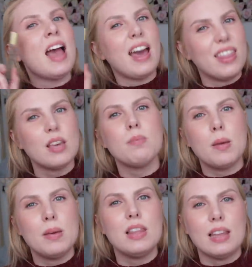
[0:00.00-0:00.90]
I think
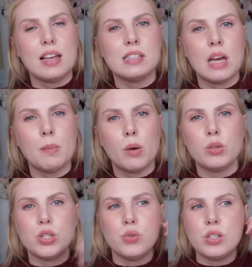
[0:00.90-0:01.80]
maybe the last time I
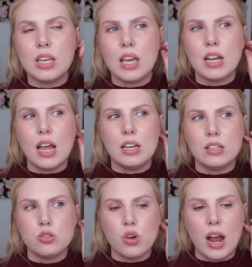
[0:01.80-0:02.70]
was using it
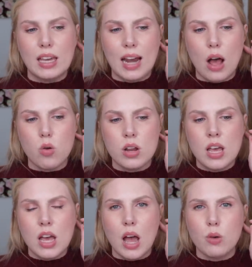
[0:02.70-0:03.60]
and trying it out,
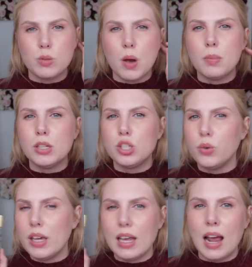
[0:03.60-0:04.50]
I was probably
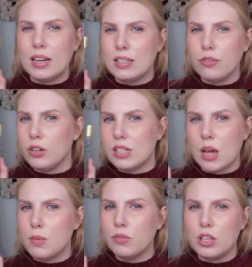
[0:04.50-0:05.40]
doing it at a different
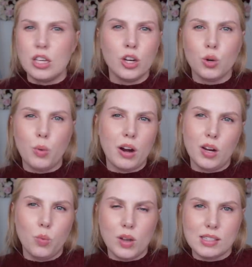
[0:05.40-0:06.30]
time of the year where
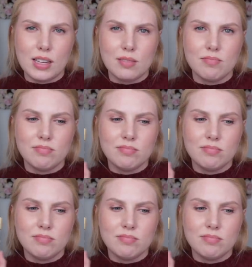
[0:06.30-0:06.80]
it wasn't